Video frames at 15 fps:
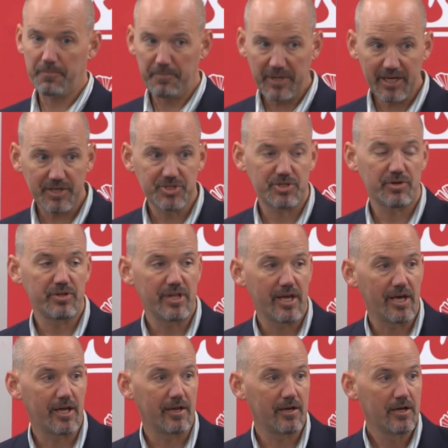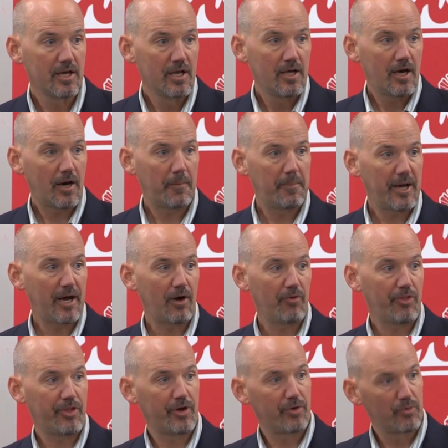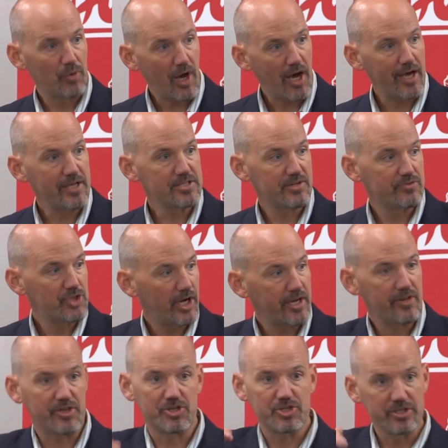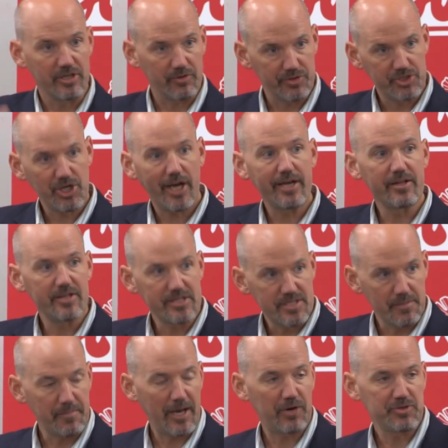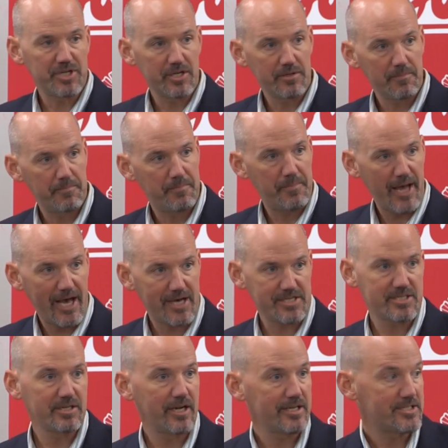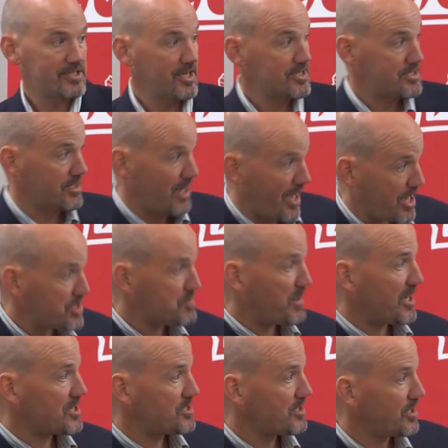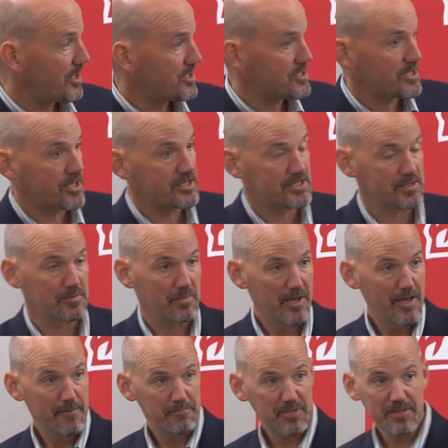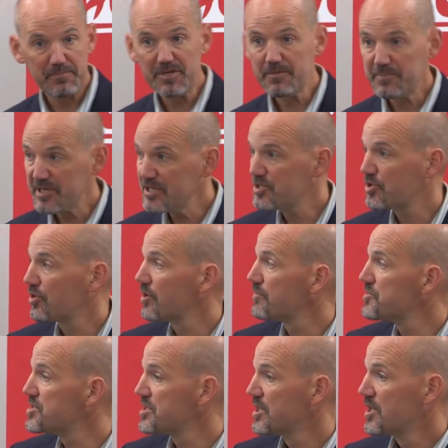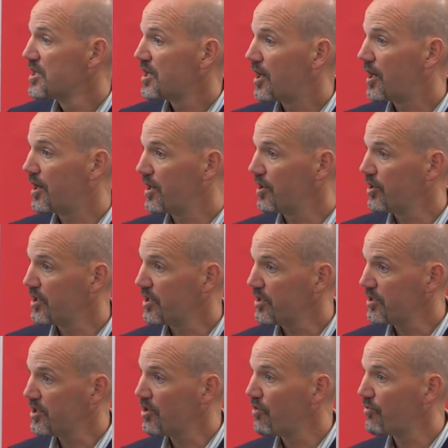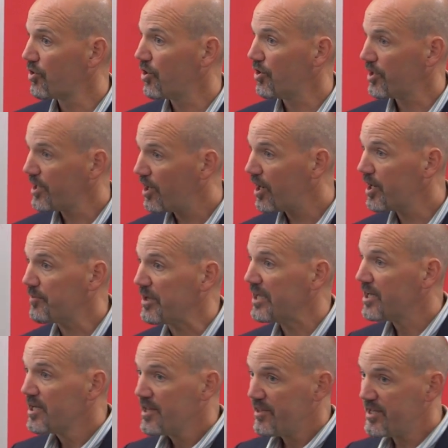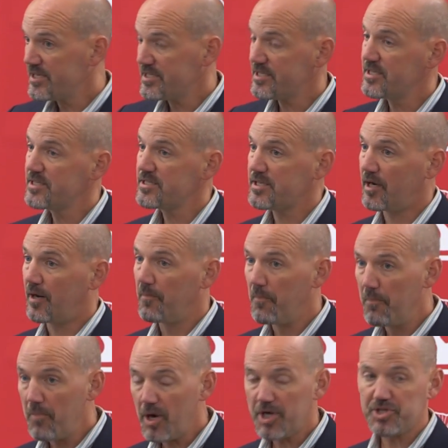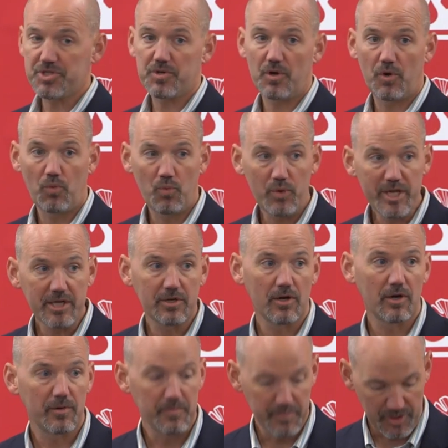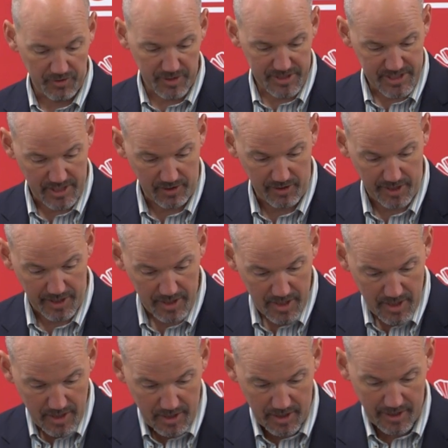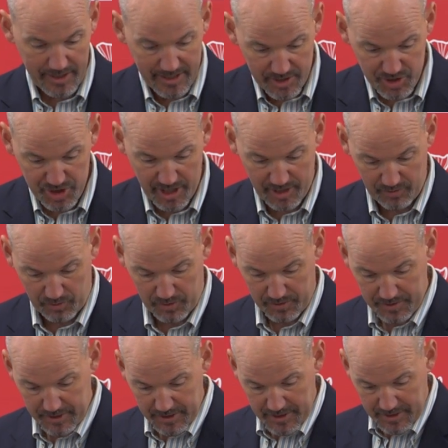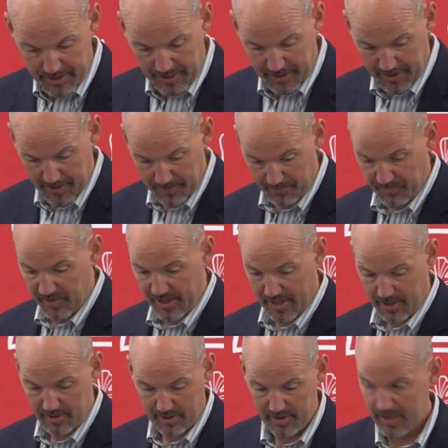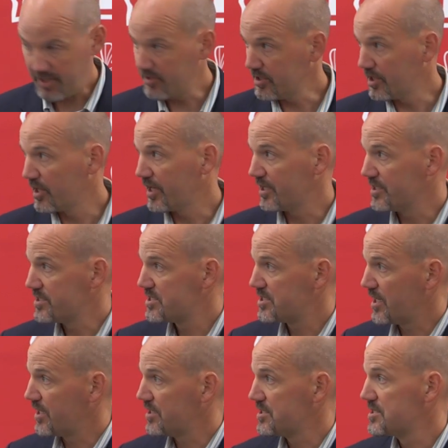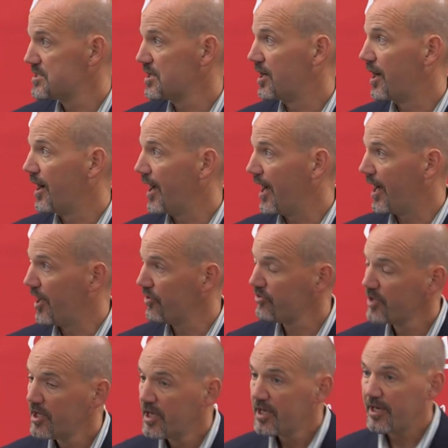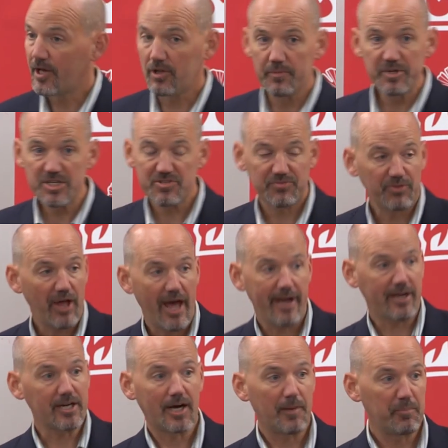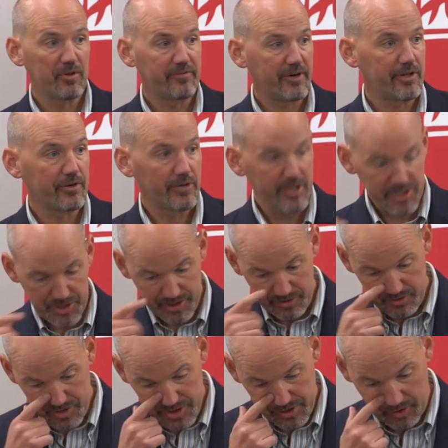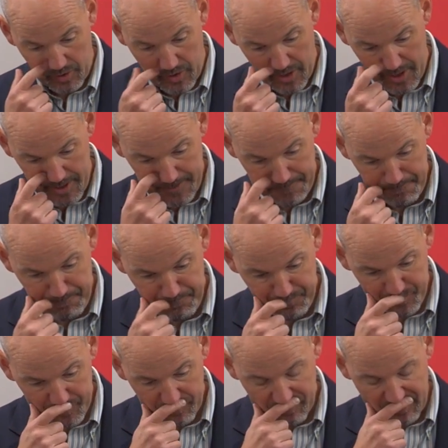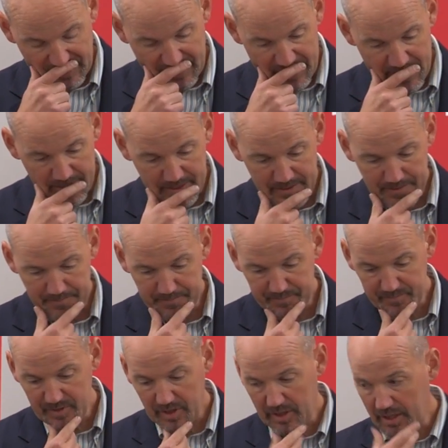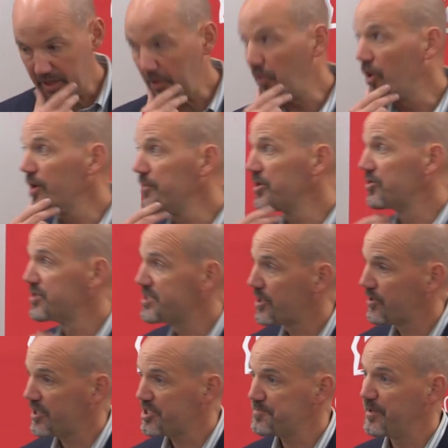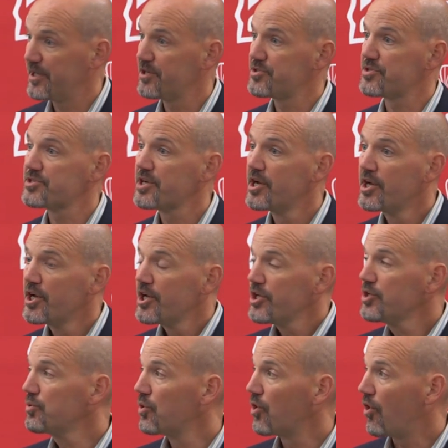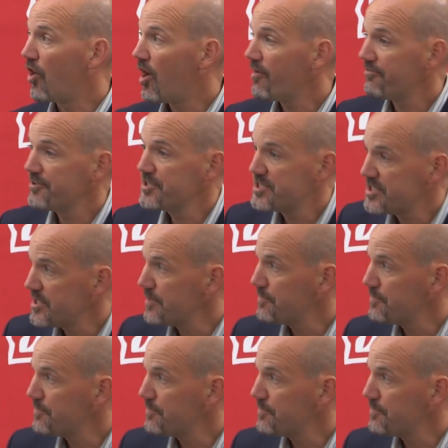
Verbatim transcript: picture than about the rise of China, that you know, China that's about to pass the United States, that has passed the United States in PPP terms uh, in the overall economy. This is a much weaker military uh, in general. Um, than, than the United States uh, has. Now, let me just flag a couple of other issues on, um, uh, on military expenditures. You will often see